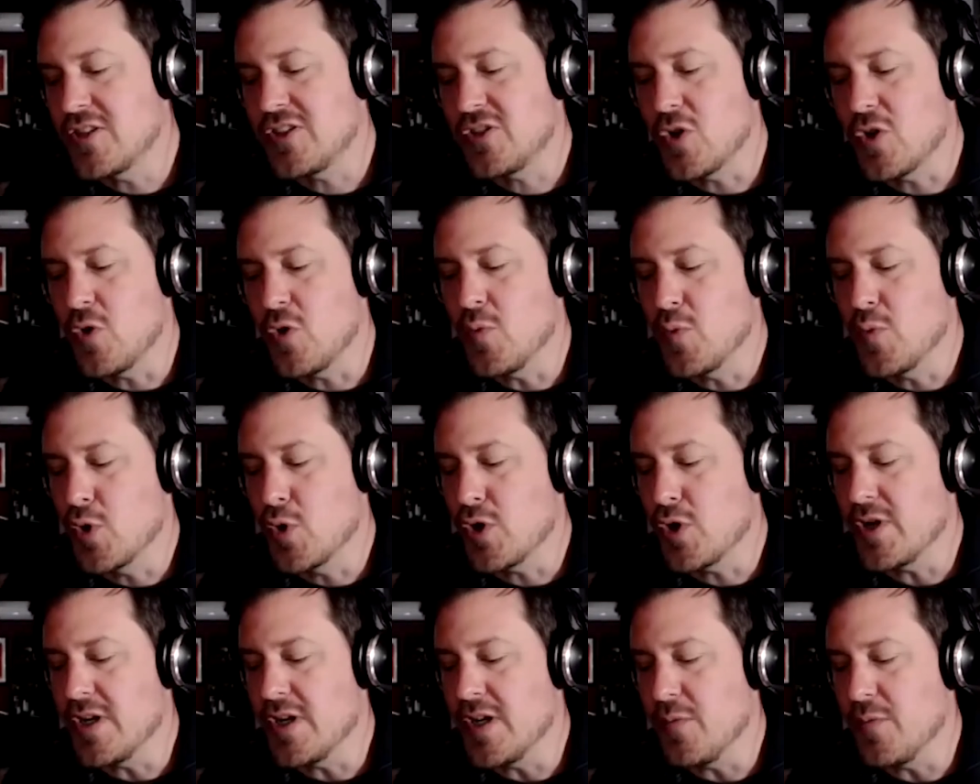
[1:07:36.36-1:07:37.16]
so
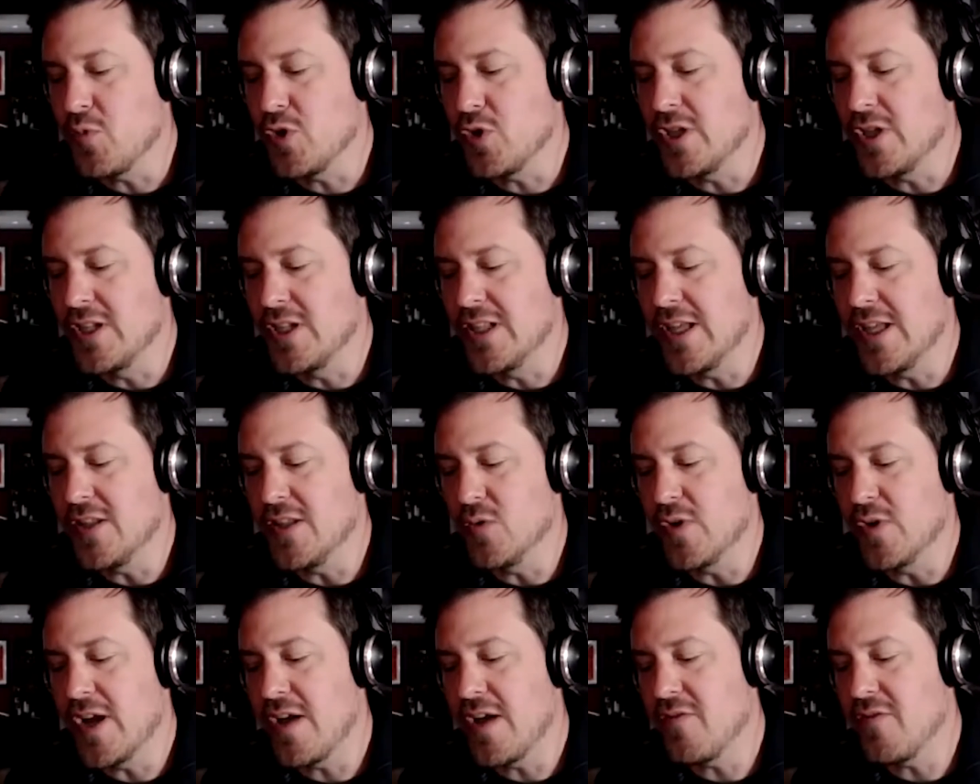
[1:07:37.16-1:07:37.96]
important, and I'm really glad
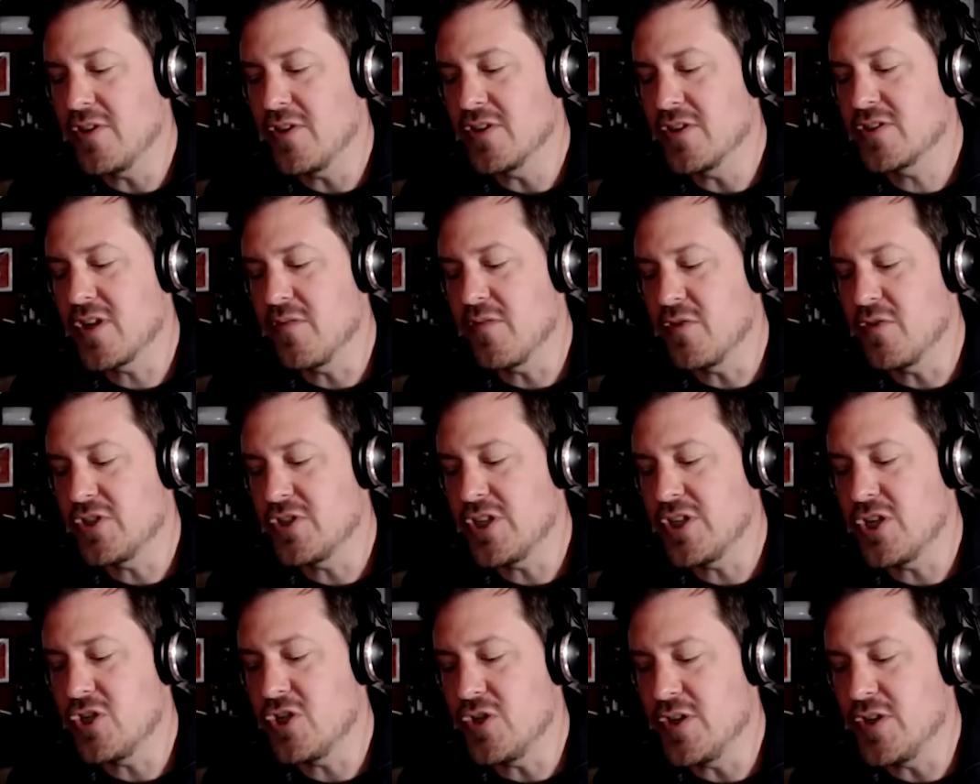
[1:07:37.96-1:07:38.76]
that we're having this
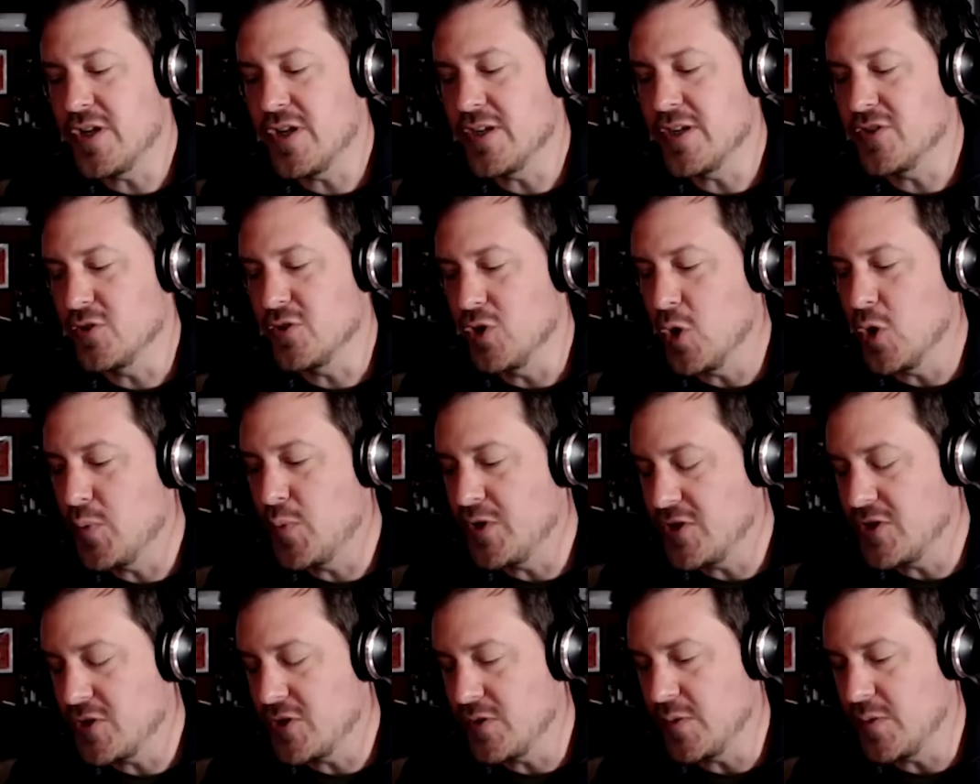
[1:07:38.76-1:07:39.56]
conversation. You guys are
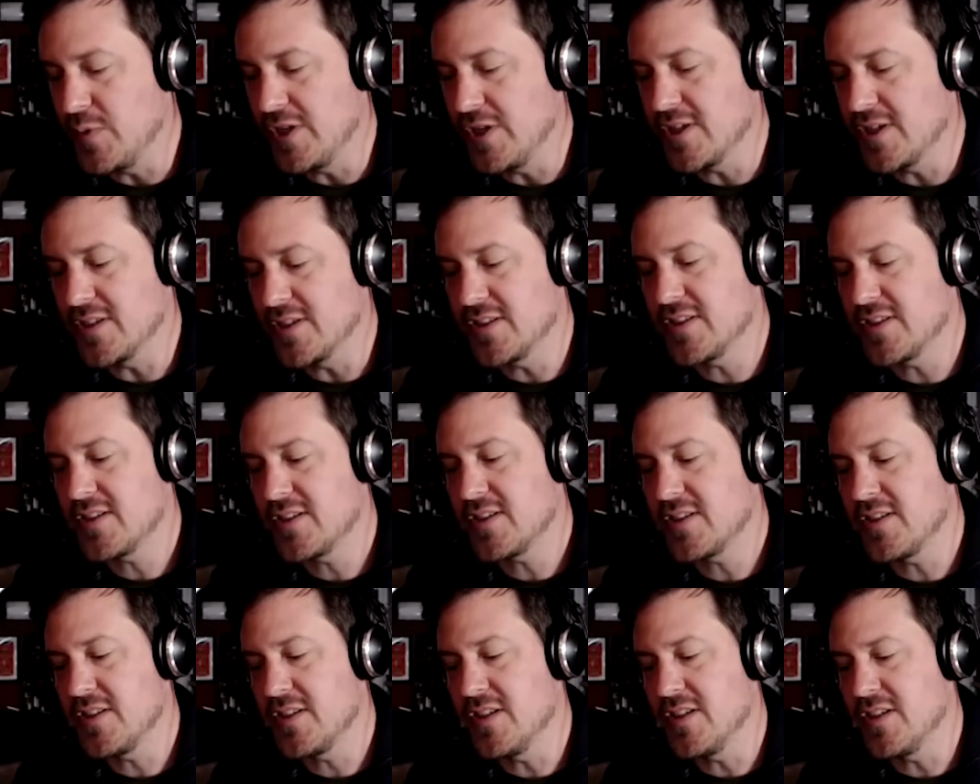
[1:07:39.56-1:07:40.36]
open to it,
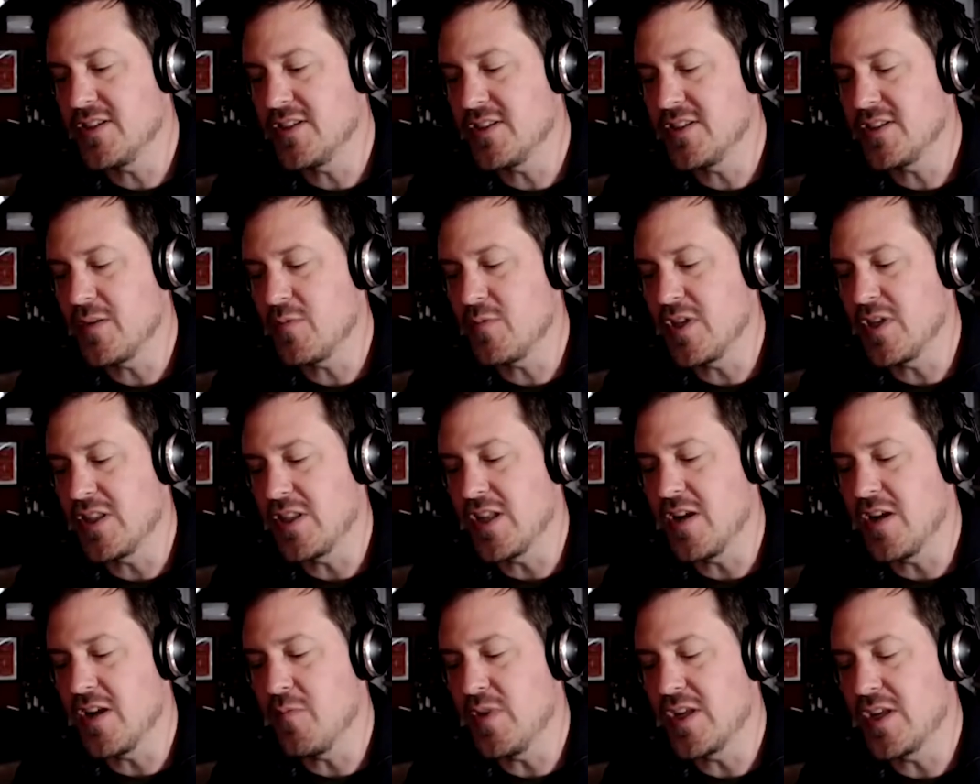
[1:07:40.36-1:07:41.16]
because this is something
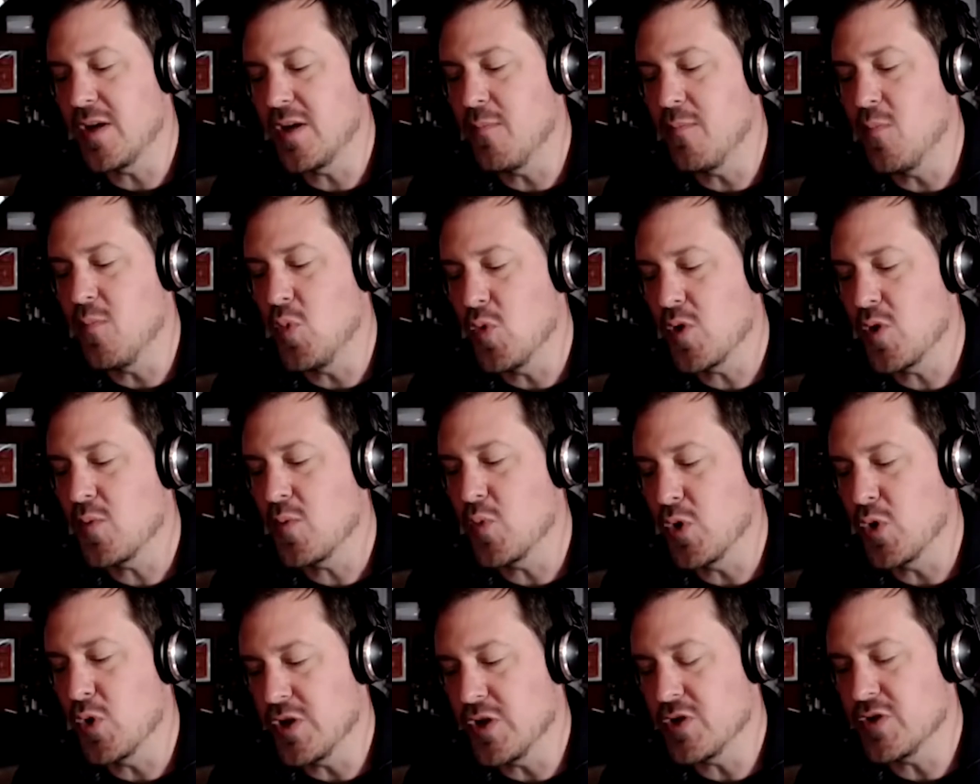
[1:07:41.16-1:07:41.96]
that I've become more and
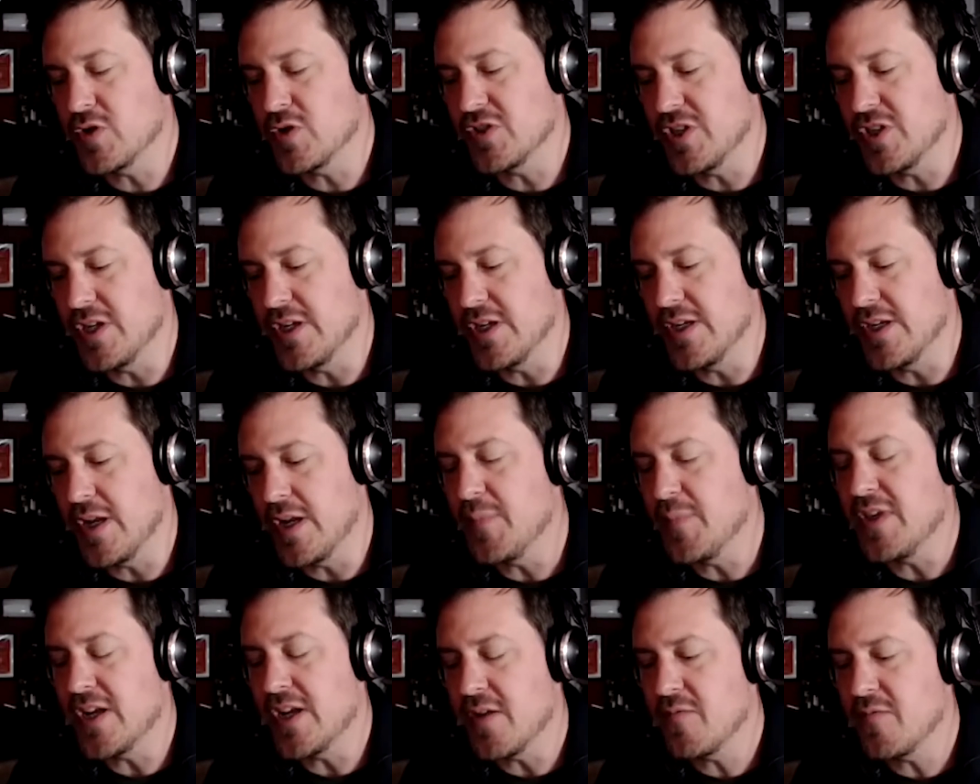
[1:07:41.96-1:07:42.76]
more interested in. I
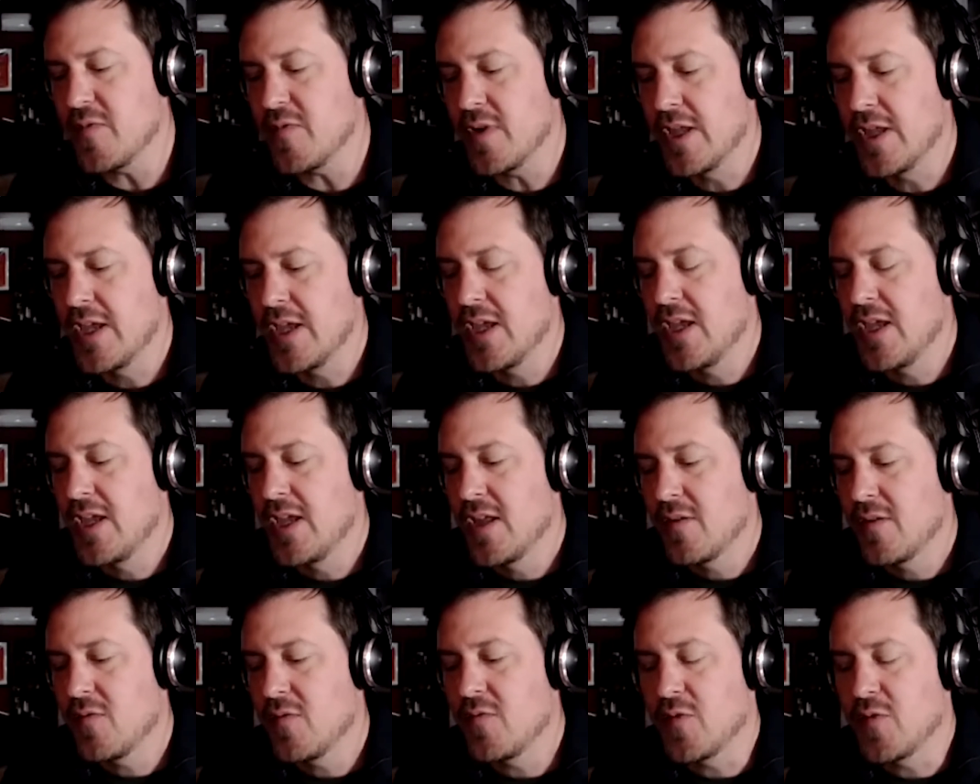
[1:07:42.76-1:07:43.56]
mean,
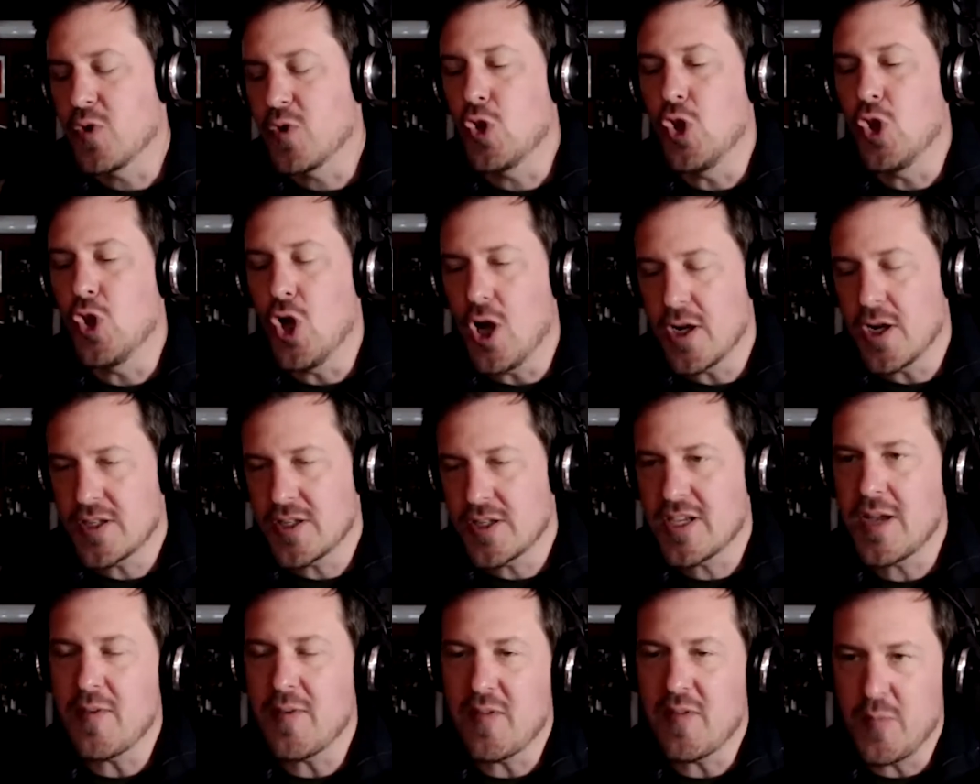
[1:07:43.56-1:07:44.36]
for a long
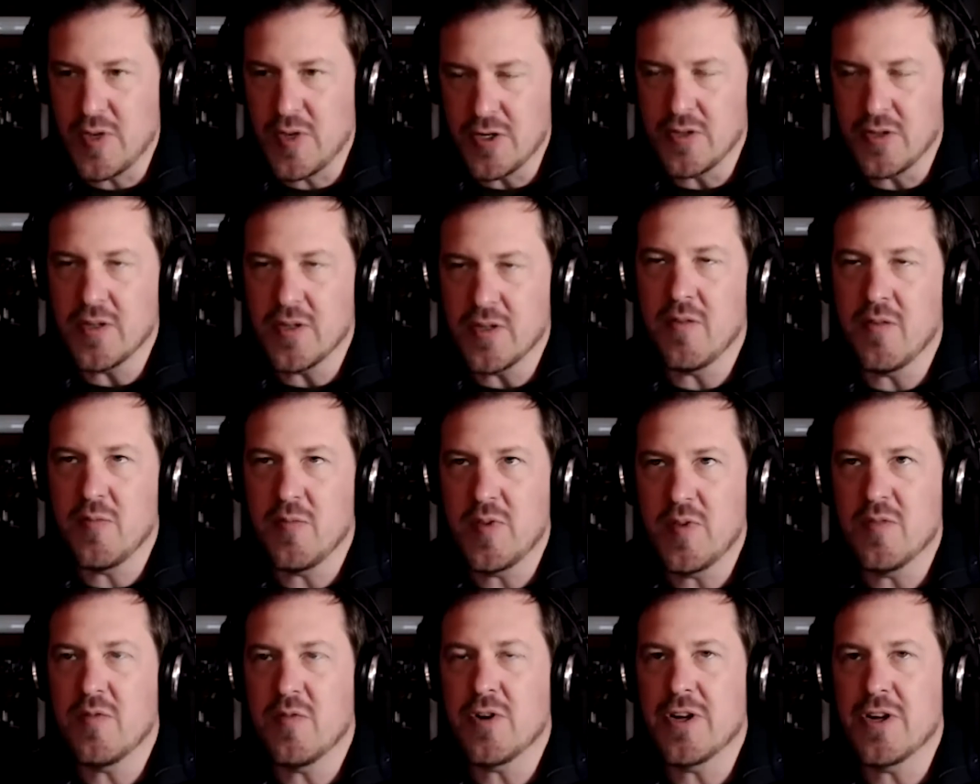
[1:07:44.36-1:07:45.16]
time, I've
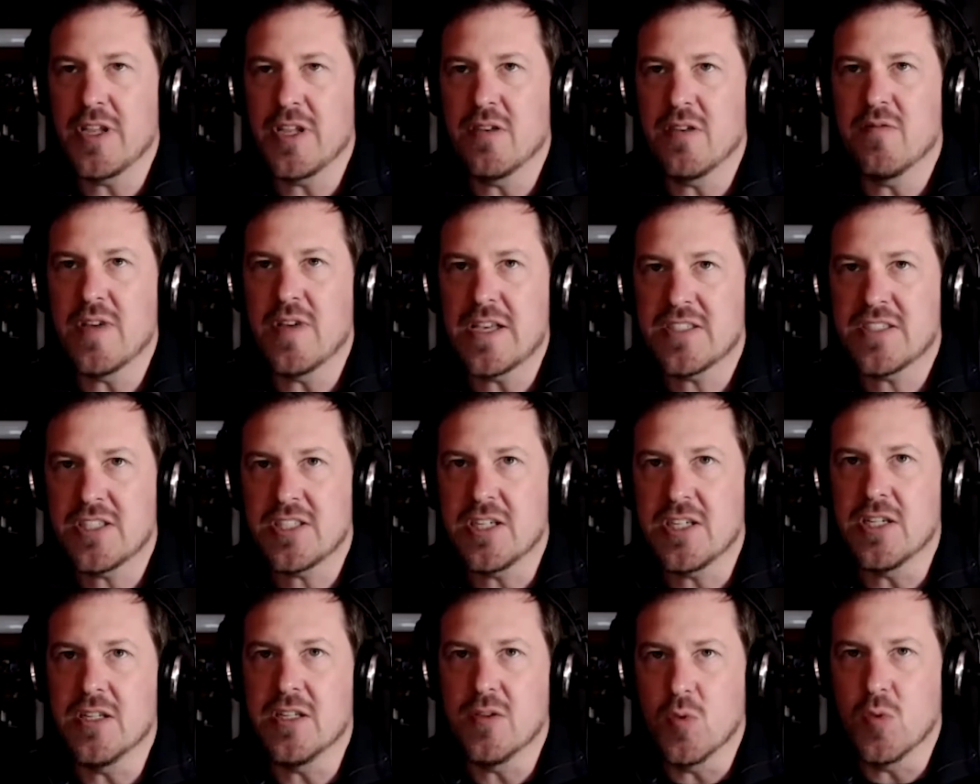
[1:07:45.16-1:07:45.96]
been very
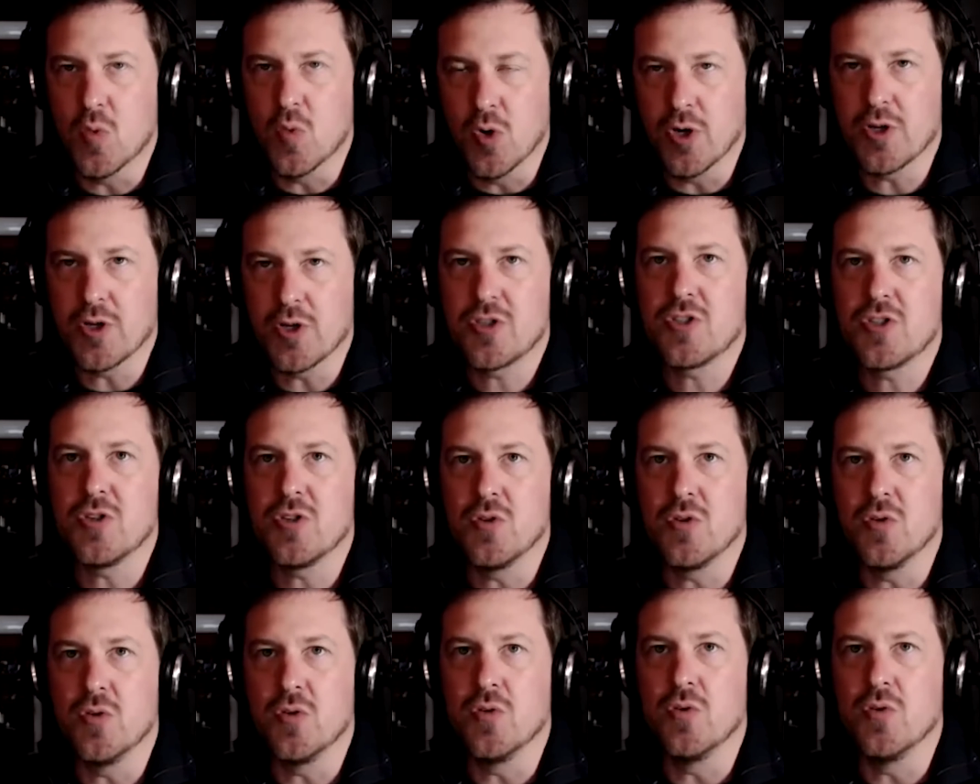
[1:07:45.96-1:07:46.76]
invested in the work
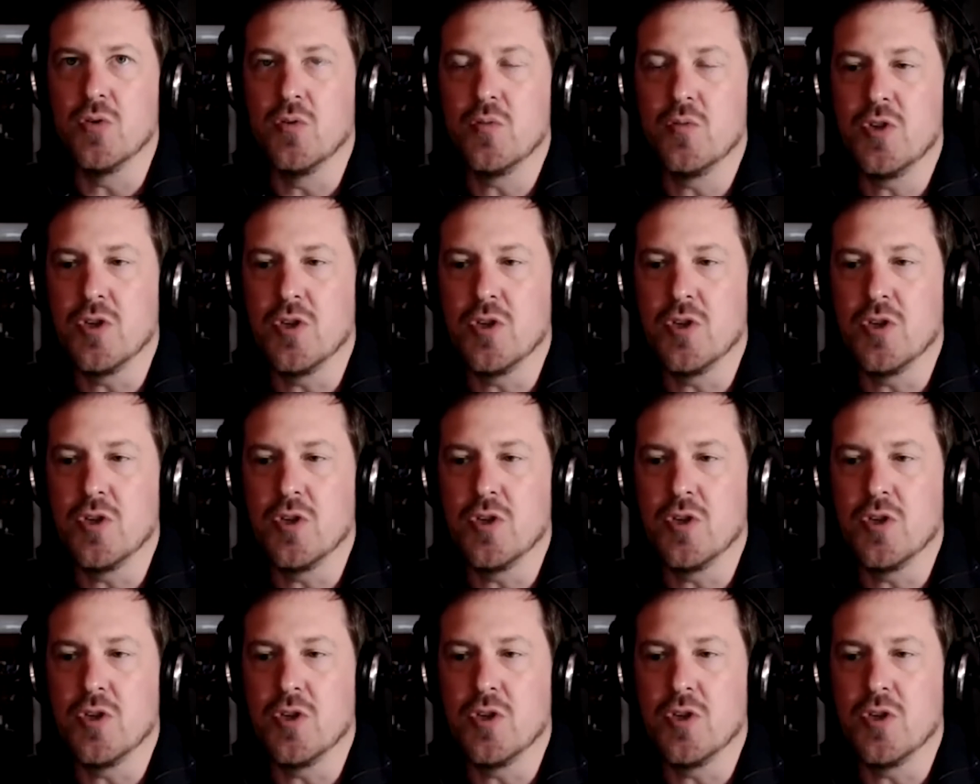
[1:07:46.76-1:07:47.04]
to,